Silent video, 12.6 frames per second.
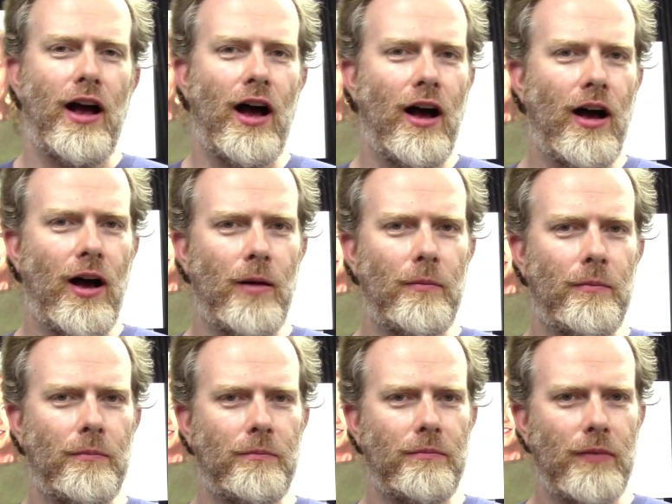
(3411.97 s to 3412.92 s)

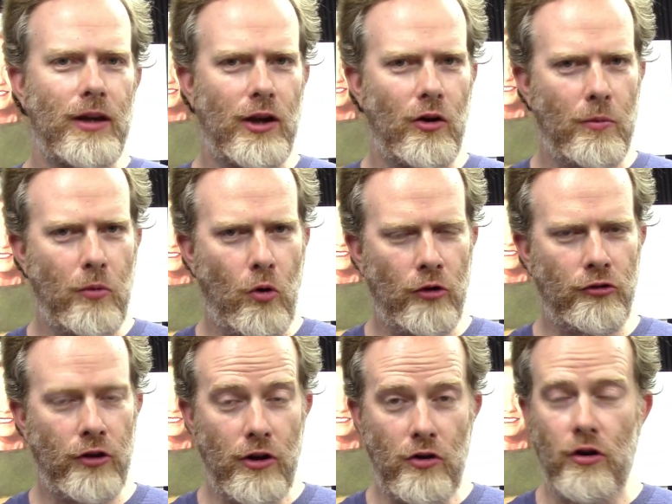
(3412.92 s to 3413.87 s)
Um, you know, a
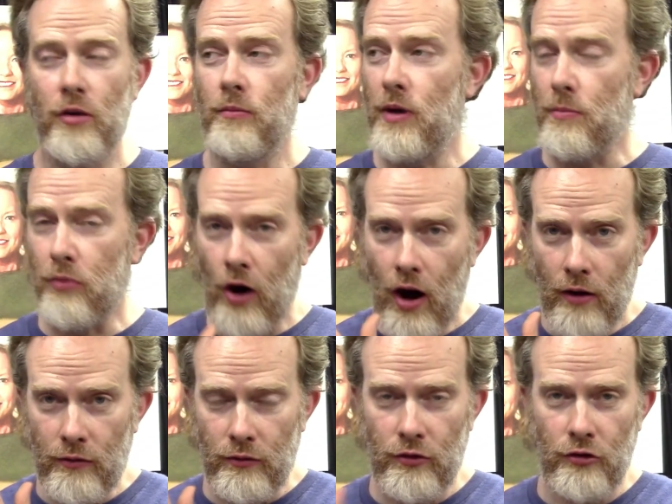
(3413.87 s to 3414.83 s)
portrait you can be
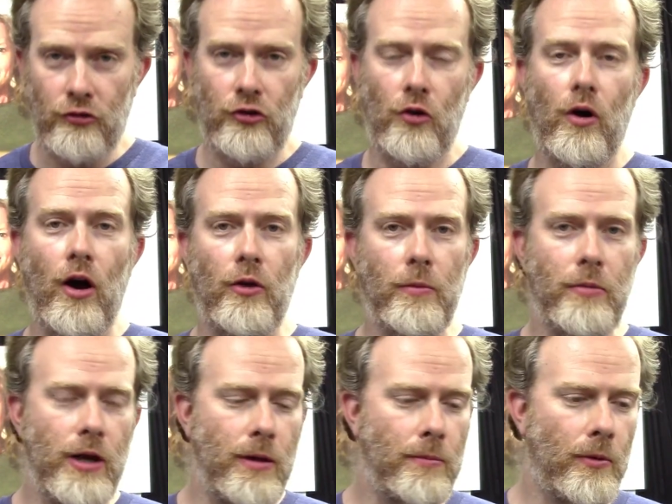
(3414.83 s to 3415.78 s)
proud to show other
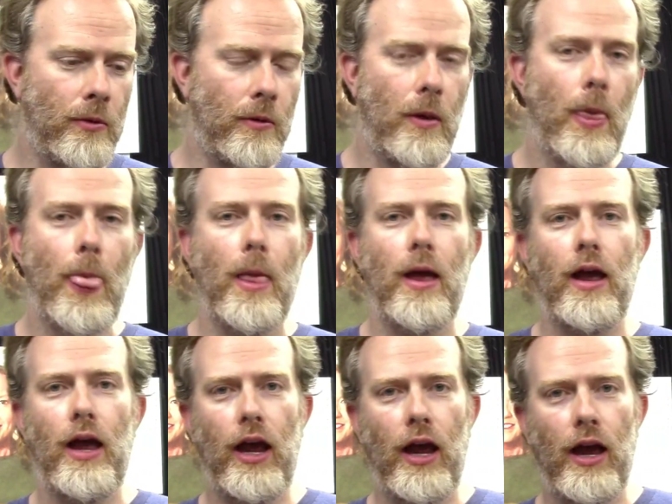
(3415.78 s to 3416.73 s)
people,
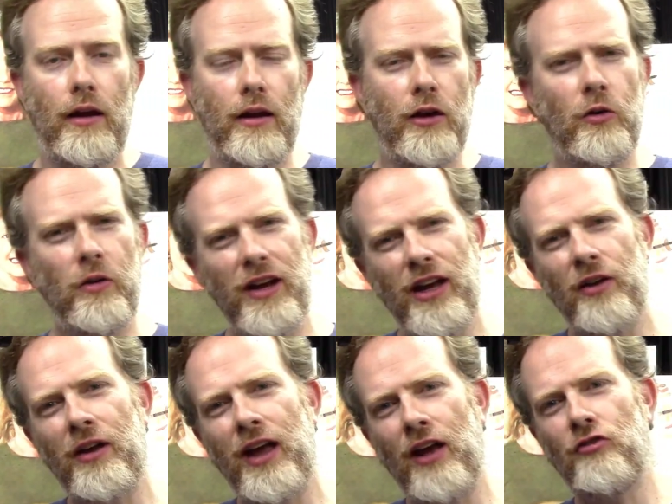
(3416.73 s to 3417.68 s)
and it'll
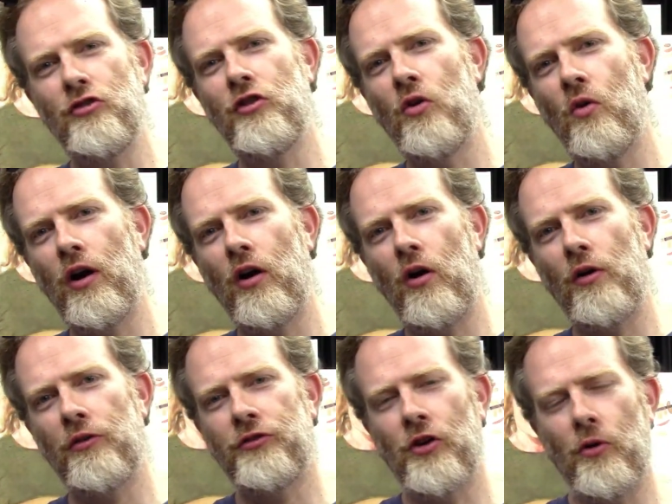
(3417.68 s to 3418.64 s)
it'll get you going
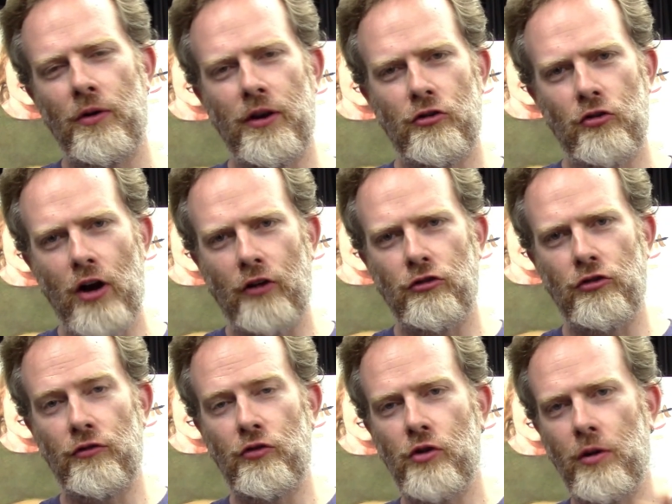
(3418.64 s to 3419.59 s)
also in the
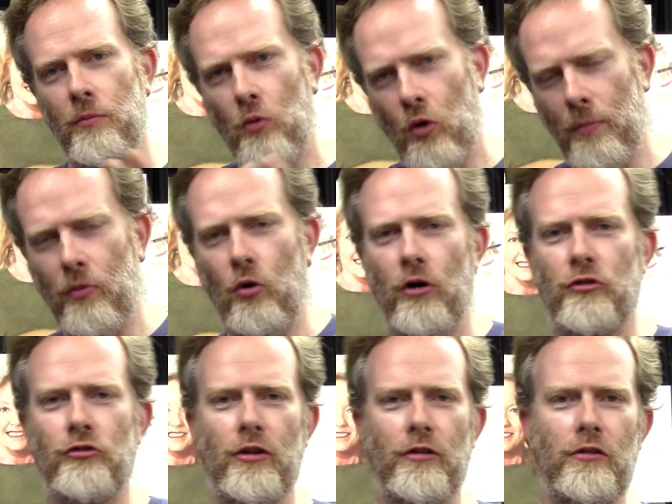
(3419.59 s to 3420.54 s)
direction of doing more
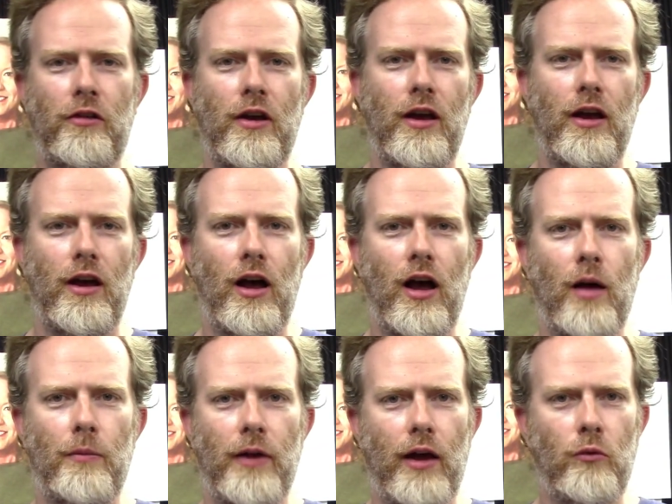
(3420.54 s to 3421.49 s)
portraits
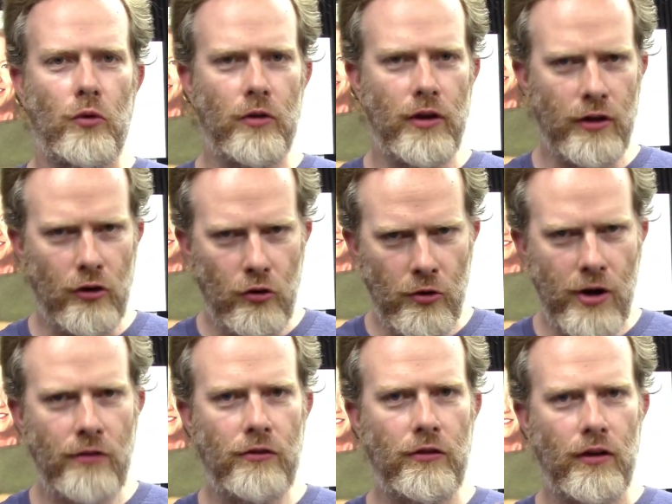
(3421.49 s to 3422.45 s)
um, that will
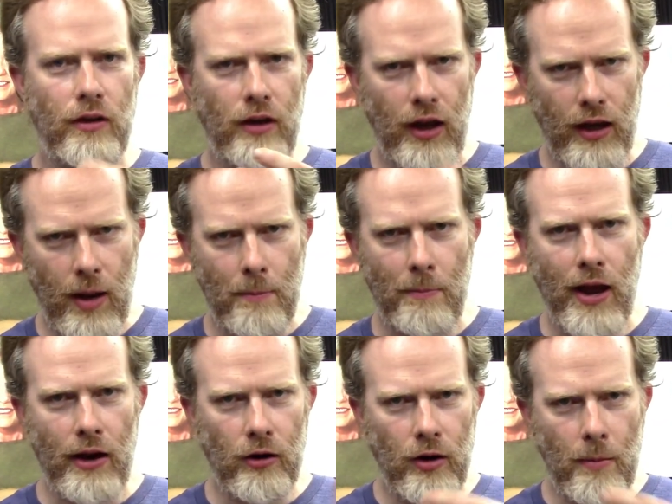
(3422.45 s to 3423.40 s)
increase and get
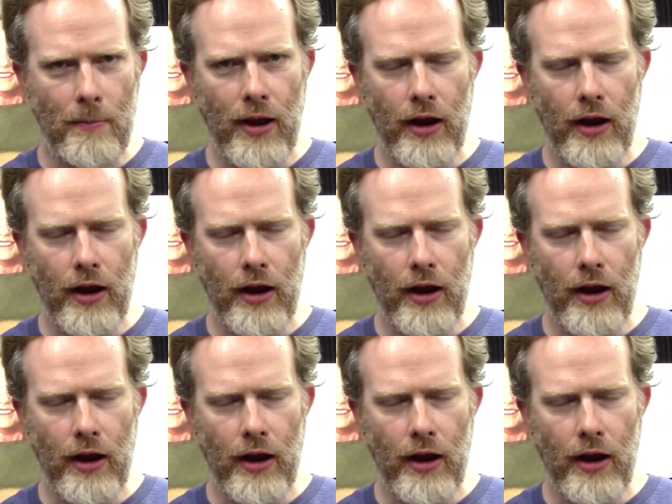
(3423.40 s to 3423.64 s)
better and